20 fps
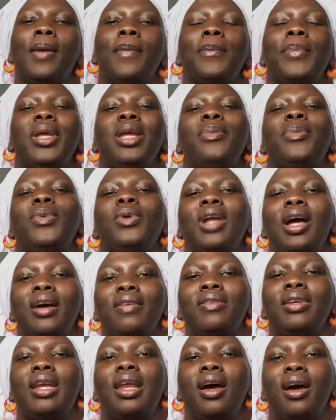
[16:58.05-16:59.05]
People have
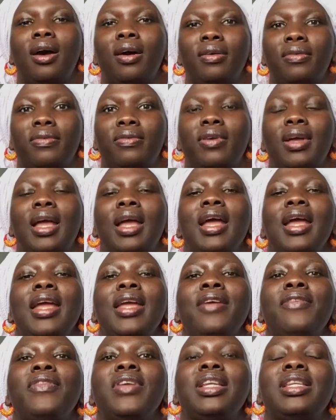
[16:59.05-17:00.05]
nerve.
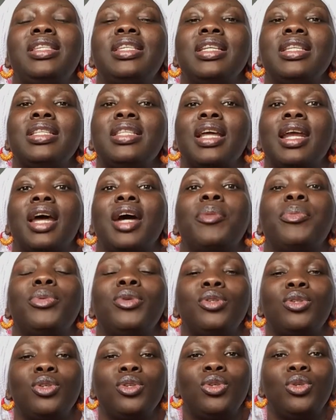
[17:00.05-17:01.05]
Even things that
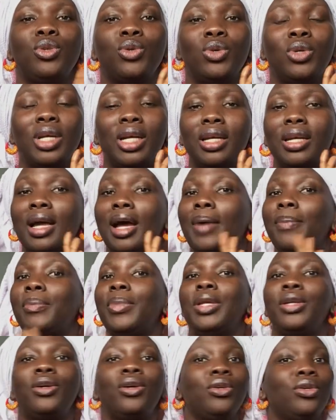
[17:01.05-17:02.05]
happen to you that are
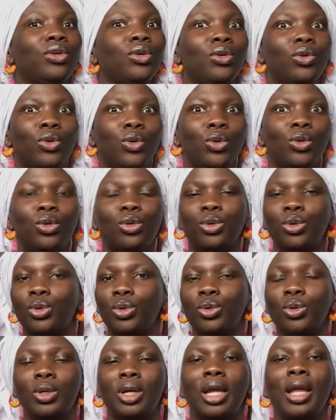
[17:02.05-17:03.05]
beyond your
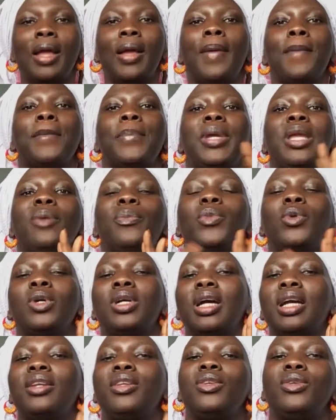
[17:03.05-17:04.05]
control, people
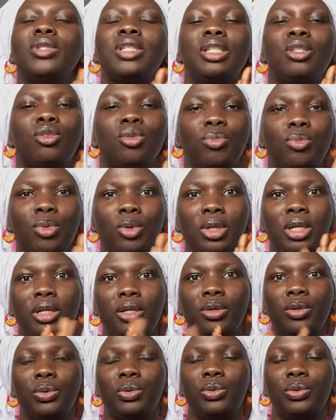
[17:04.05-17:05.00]
can use it to bully you.